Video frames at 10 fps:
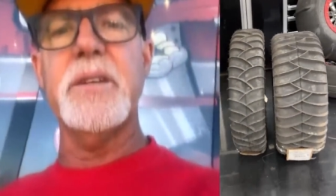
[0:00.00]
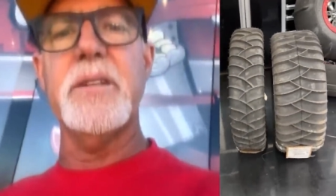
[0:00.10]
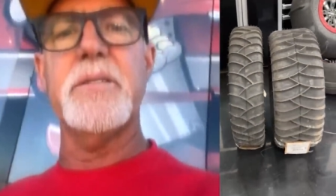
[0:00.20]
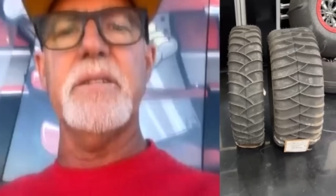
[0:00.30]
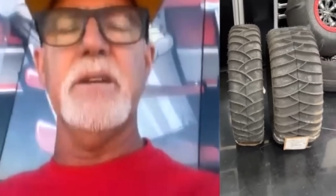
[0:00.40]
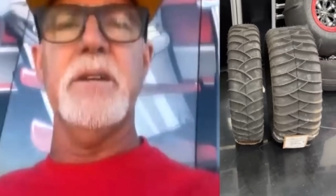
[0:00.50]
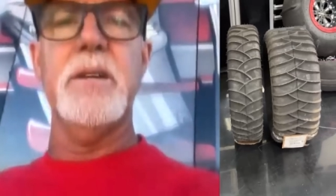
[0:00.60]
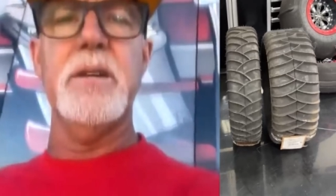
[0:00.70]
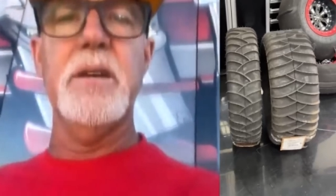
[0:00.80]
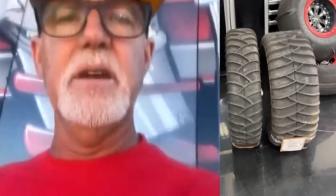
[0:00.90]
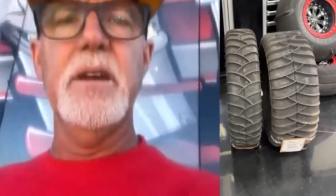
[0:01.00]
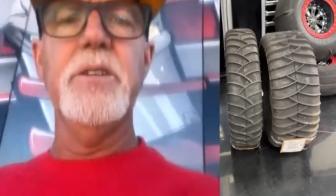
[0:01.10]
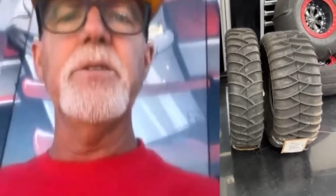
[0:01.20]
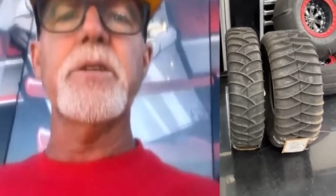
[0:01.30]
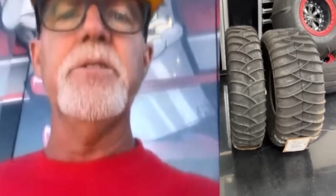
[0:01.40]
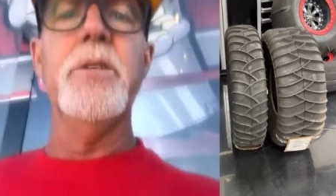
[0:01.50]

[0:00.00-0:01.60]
that you can